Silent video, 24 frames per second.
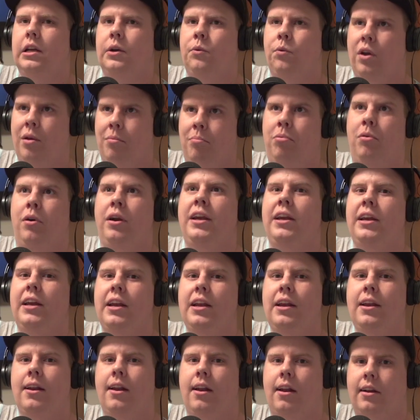We bring
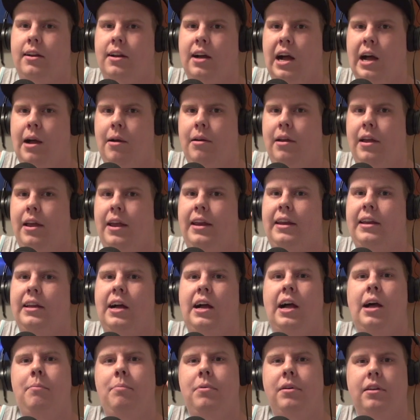in a
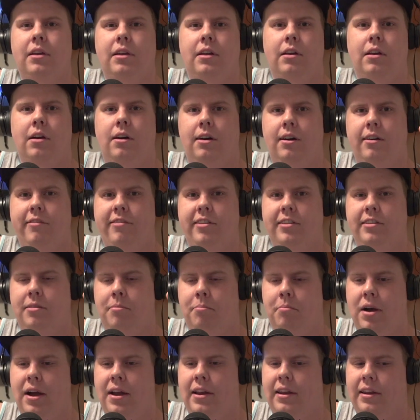competent
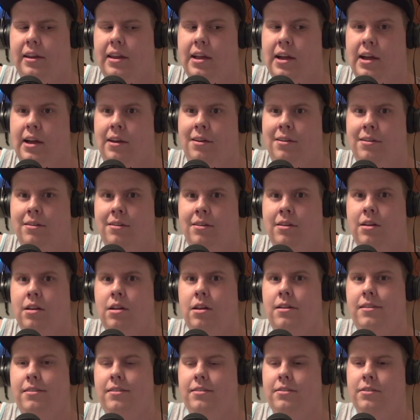offensive-minded guy
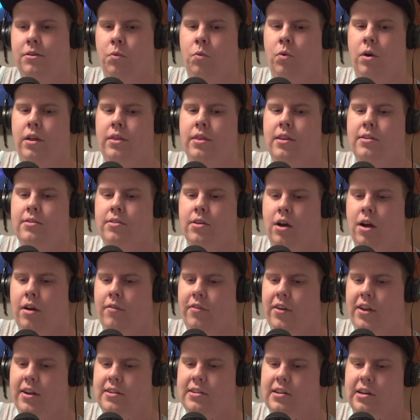to run this
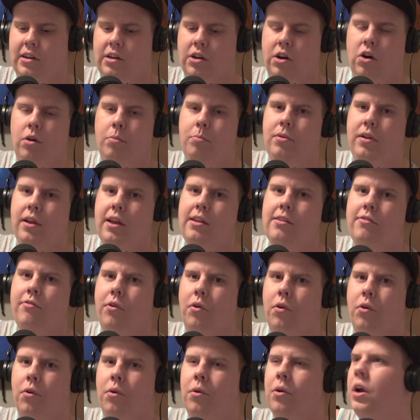offense and call plays
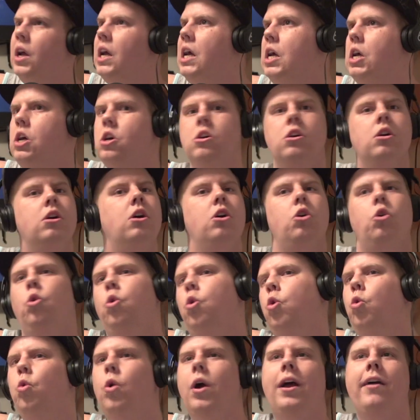for
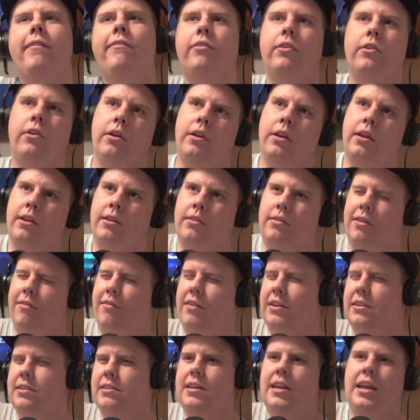whoever it is. If
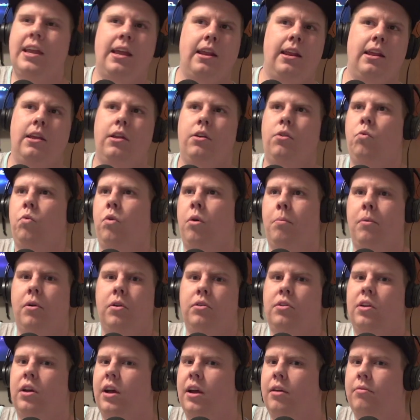it's Tannehill one more
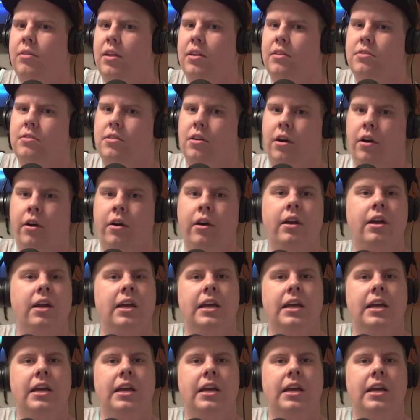time next year,